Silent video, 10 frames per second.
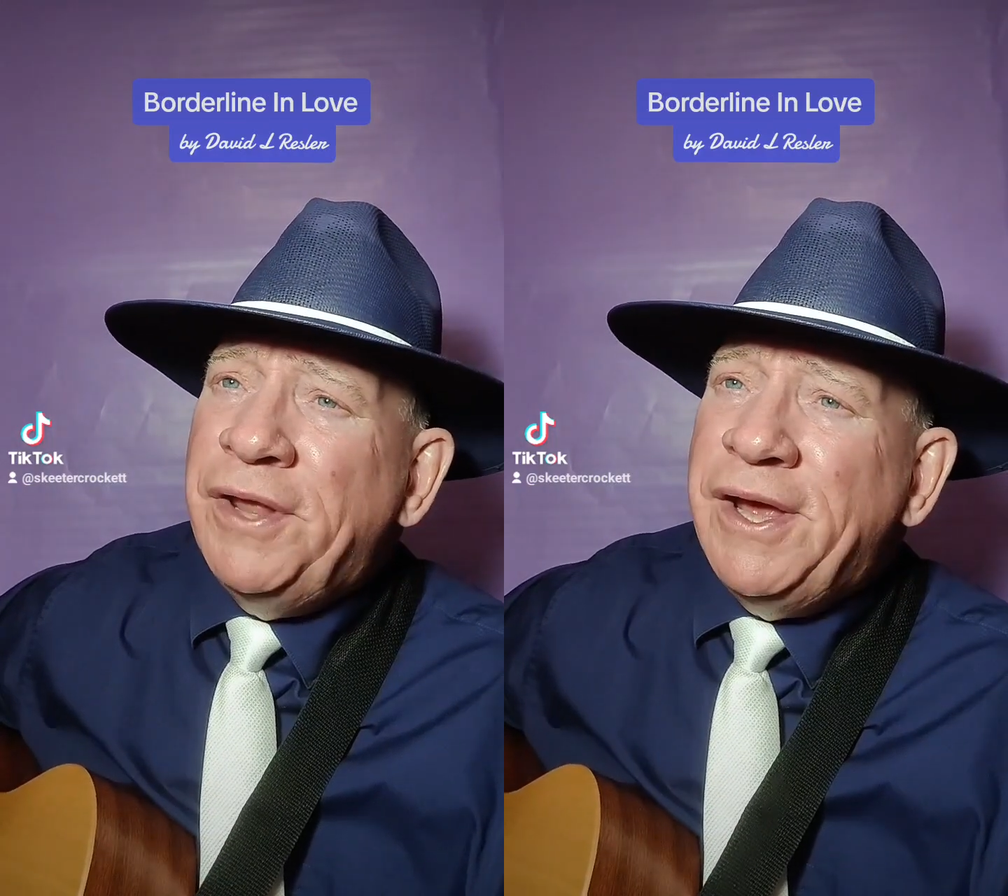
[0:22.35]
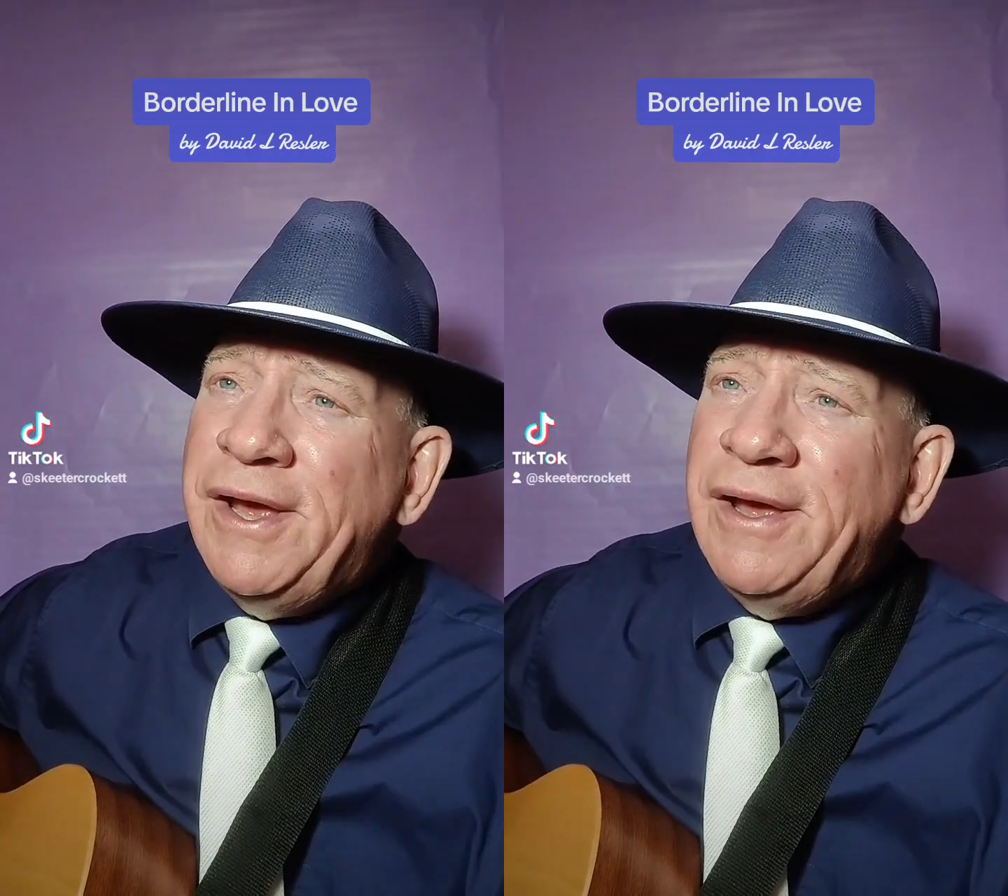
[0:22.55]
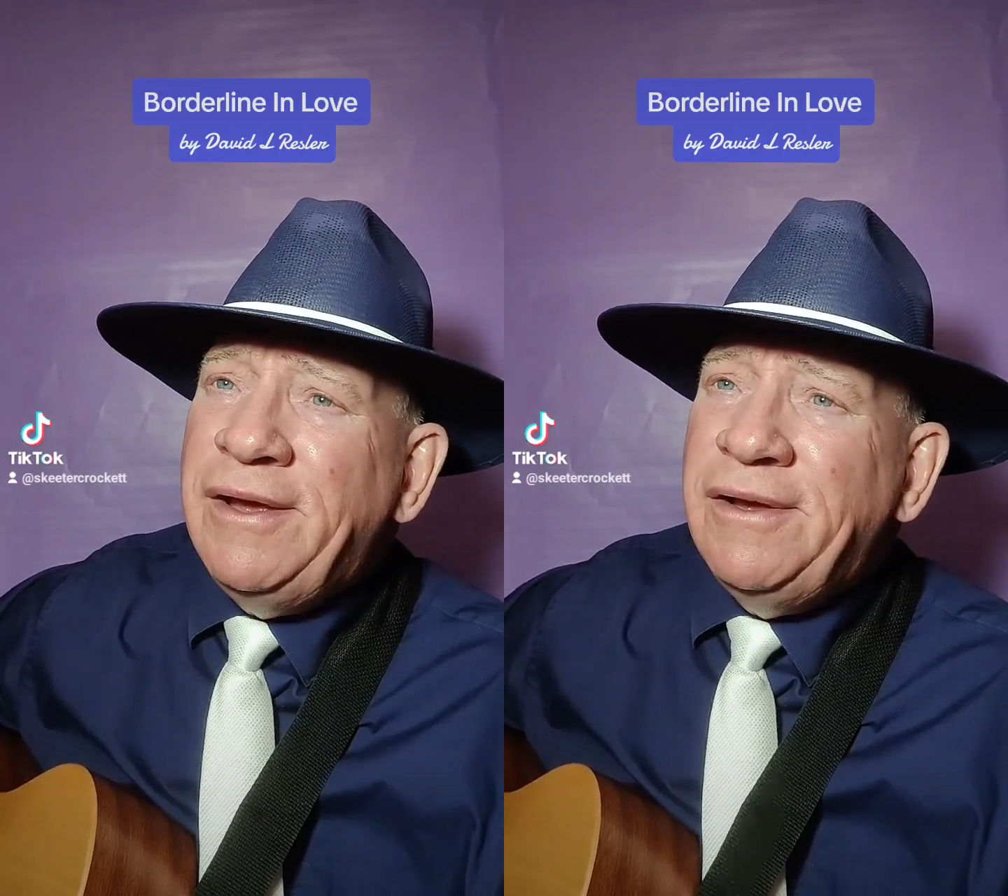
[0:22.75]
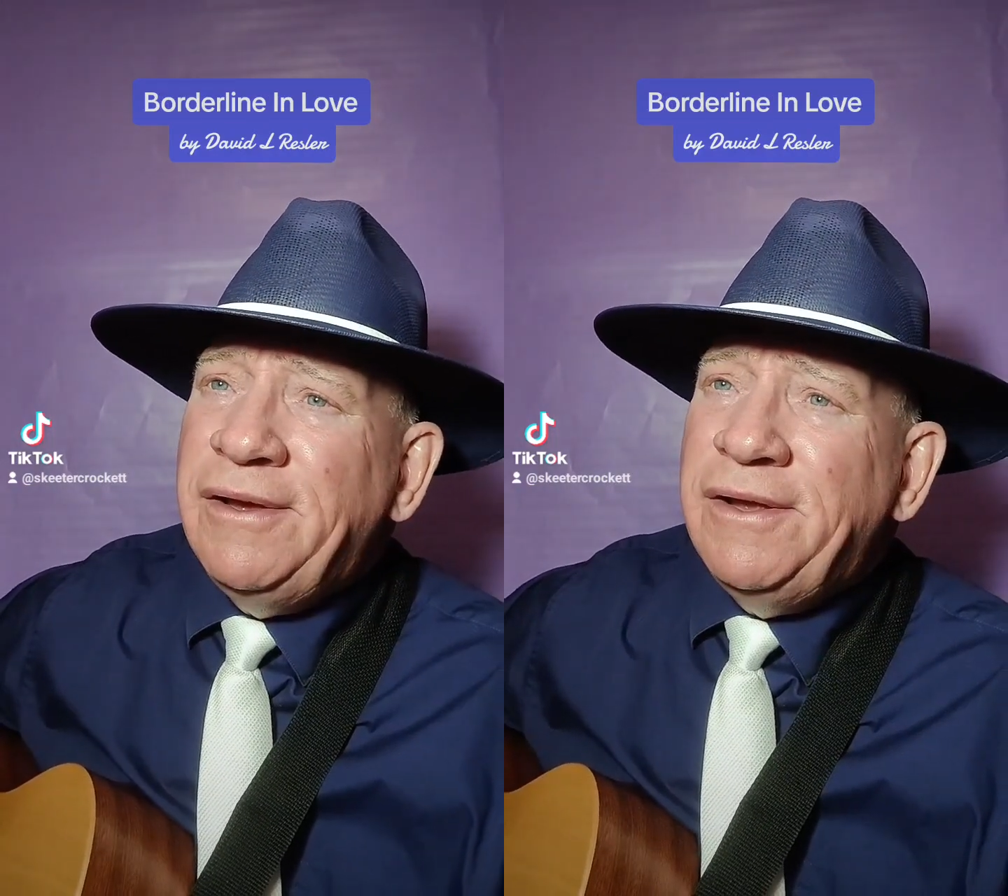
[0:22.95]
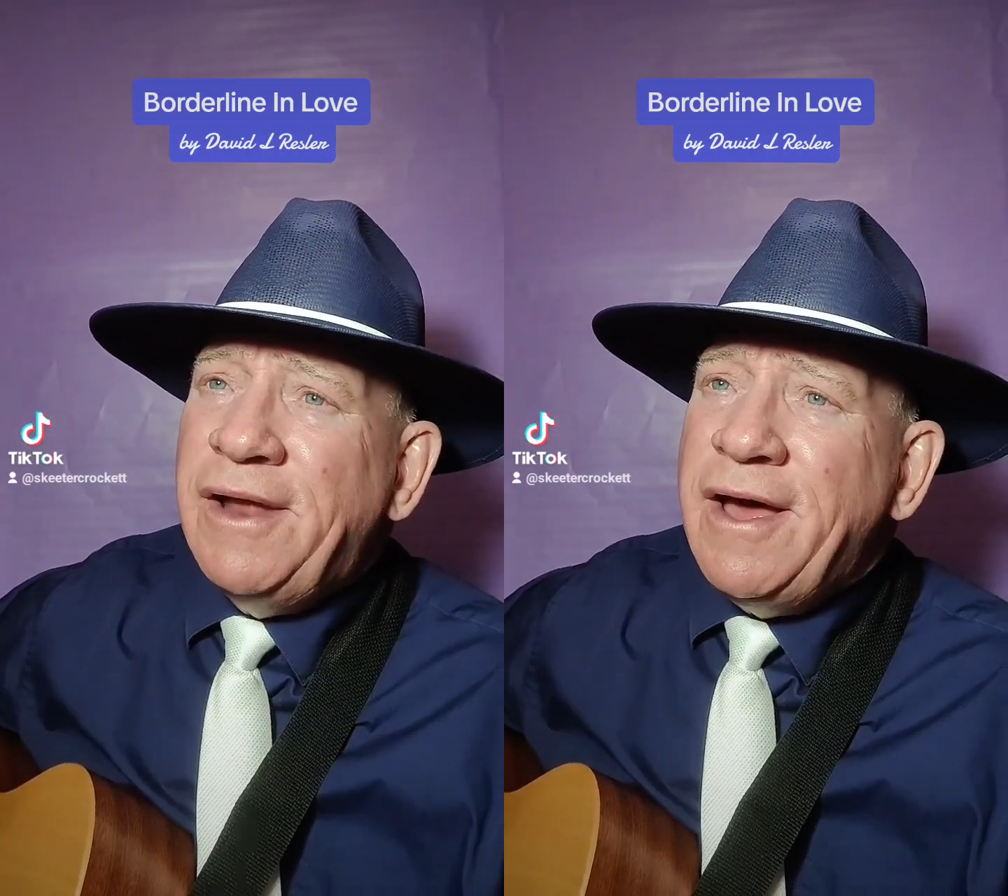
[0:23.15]

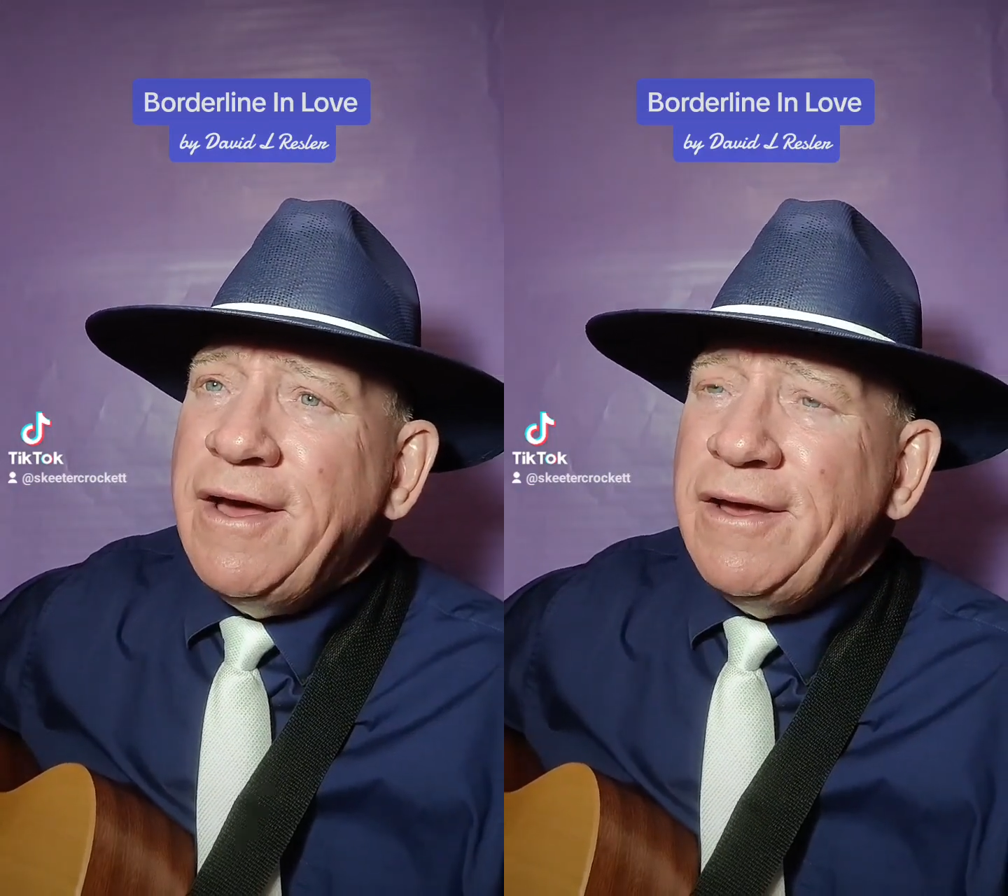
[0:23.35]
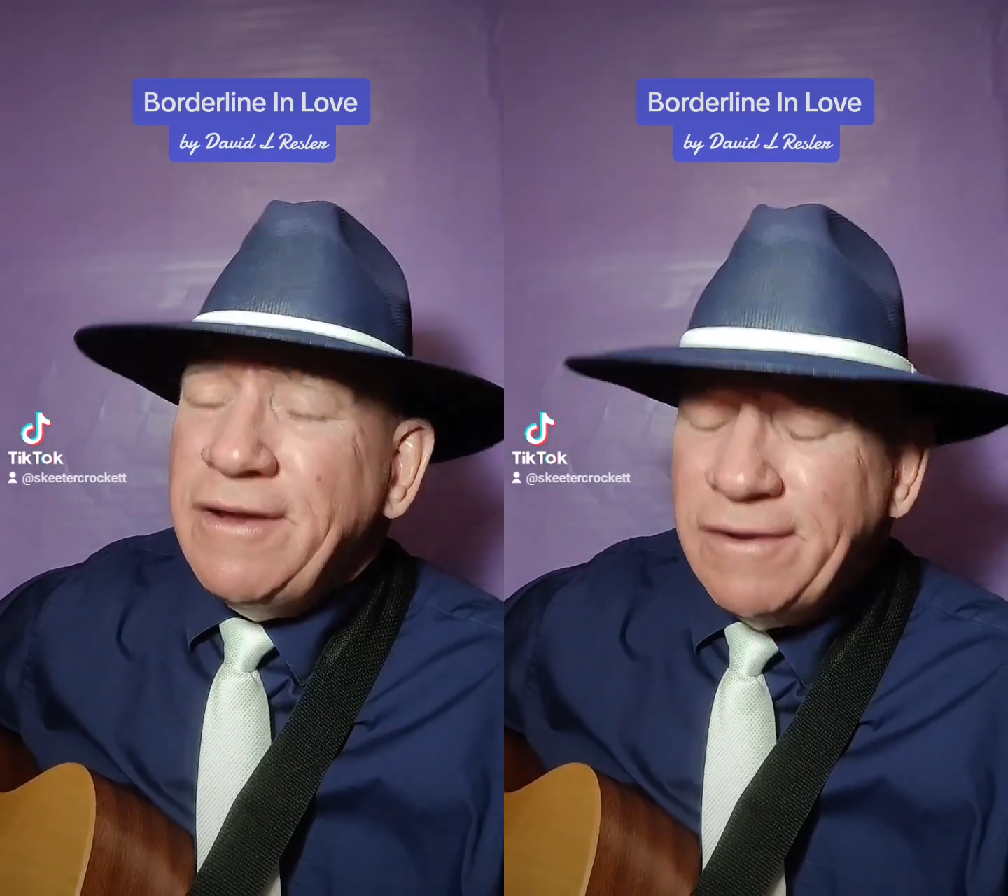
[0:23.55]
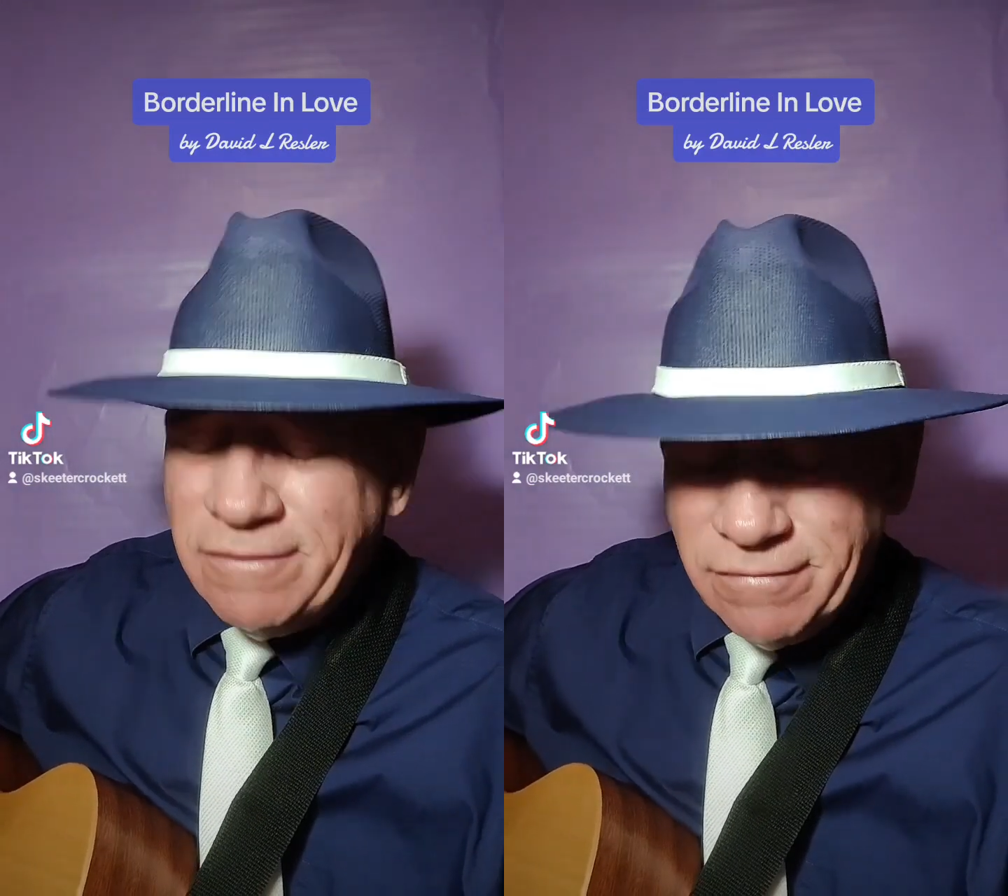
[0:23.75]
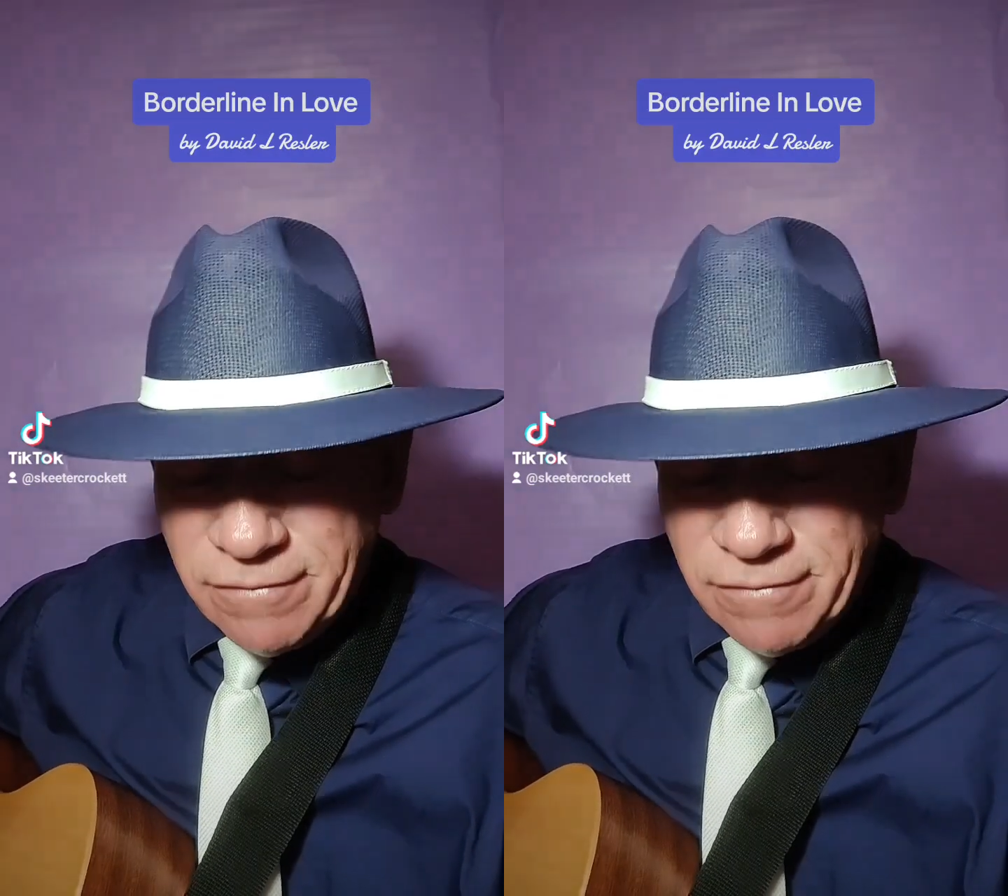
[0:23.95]
that I've